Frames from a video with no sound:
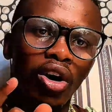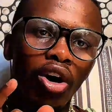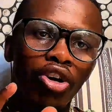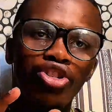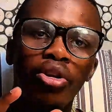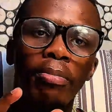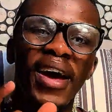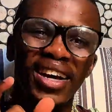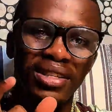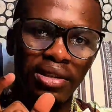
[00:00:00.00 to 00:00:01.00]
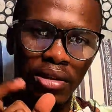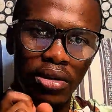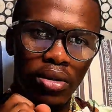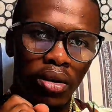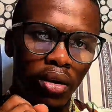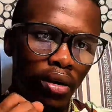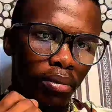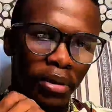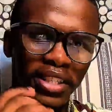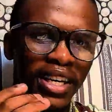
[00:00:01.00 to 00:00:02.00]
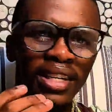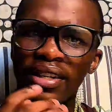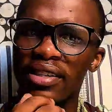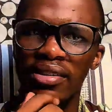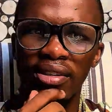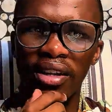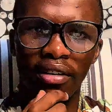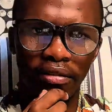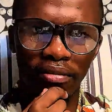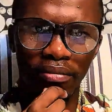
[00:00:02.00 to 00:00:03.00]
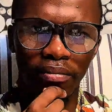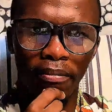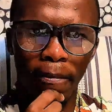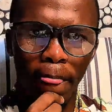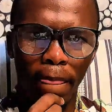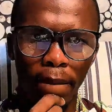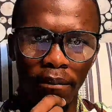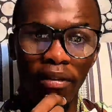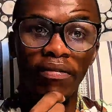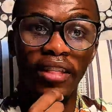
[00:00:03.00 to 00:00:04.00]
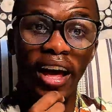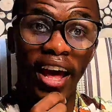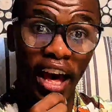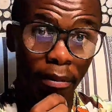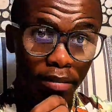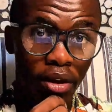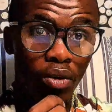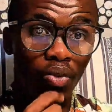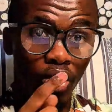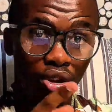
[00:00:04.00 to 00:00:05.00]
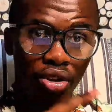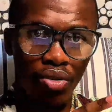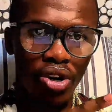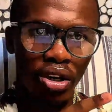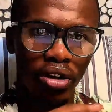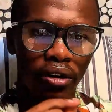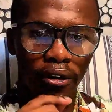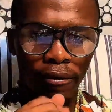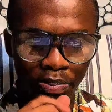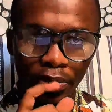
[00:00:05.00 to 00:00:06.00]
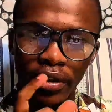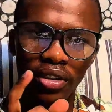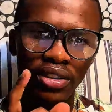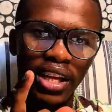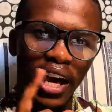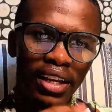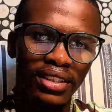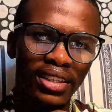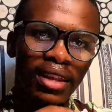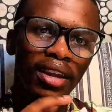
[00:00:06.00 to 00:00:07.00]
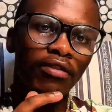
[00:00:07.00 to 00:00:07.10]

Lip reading: on your max. But 10 days is enough if they are happy with your work, because they understand that